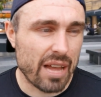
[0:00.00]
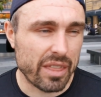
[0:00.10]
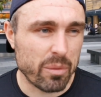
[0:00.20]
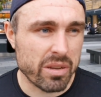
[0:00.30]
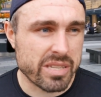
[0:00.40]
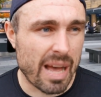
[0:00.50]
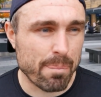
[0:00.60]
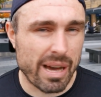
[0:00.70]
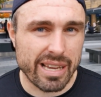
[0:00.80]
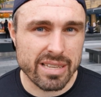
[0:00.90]
I think we
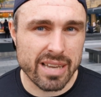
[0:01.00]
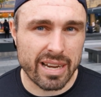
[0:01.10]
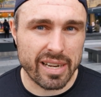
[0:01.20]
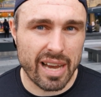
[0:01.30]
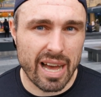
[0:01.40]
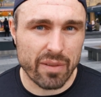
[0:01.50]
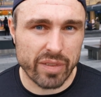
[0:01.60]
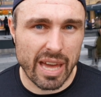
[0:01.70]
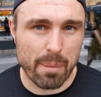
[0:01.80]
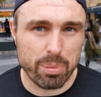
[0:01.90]
sat back in second
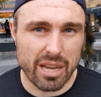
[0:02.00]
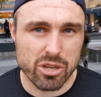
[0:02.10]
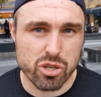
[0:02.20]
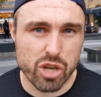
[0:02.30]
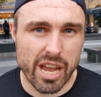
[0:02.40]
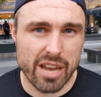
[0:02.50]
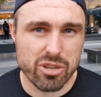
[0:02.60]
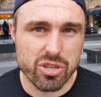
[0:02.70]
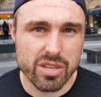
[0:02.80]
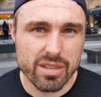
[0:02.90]
half, game plans
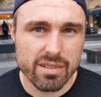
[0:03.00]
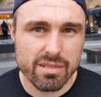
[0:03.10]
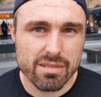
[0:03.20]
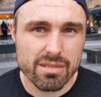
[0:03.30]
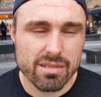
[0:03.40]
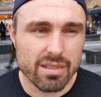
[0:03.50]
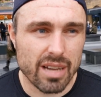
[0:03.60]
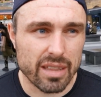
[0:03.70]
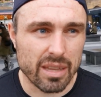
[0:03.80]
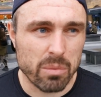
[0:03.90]
changed.
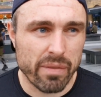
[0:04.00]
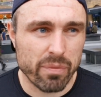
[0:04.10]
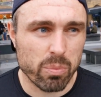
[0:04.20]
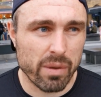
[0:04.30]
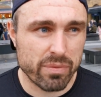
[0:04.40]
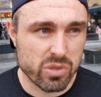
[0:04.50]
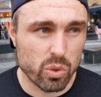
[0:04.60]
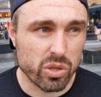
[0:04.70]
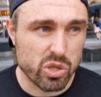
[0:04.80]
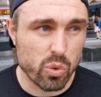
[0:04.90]
I think we've
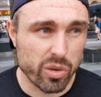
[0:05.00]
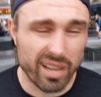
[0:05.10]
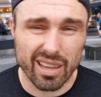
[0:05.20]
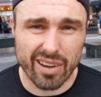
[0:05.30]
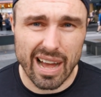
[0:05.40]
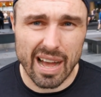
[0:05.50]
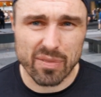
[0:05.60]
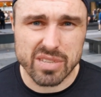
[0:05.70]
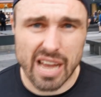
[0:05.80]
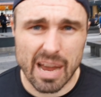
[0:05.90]
took a 2-0 at
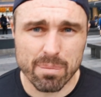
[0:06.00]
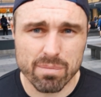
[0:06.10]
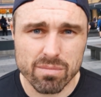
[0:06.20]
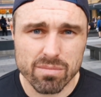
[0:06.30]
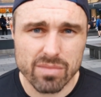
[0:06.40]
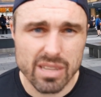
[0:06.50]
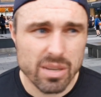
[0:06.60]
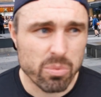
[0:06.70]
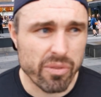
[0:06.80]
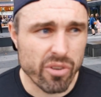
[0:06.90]
half time.
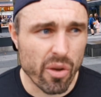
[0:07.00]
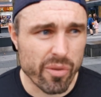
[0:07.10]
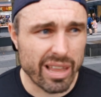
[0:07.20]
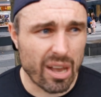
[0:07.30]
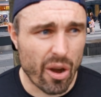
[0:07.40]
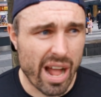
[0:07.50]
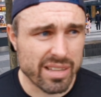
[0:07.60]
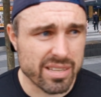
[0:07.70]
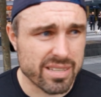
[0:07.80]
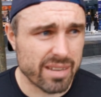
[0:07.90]
We've not really
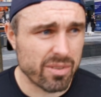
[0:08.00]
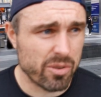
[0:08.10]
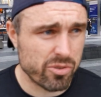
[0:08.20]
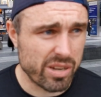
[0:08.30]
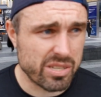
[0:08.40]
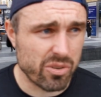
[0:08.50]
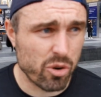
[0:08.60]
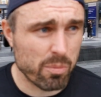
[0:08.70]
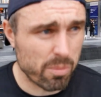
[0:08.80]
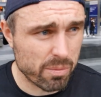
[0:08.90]
got out of the dressing
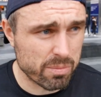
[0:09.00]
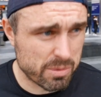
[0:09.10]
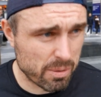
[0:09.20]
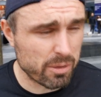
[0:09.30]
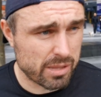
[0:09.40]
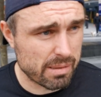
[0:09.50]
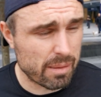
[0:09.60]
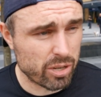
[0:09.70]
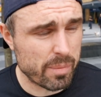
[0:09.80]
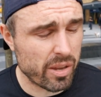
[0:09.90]
room. But
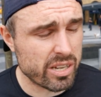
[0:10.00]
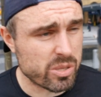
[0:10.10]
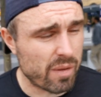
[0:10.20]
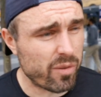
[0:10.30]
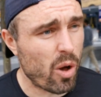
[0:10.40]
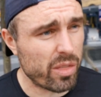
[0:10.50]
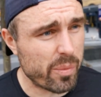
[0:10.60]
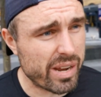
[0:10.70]
I'm going to be honest, I thought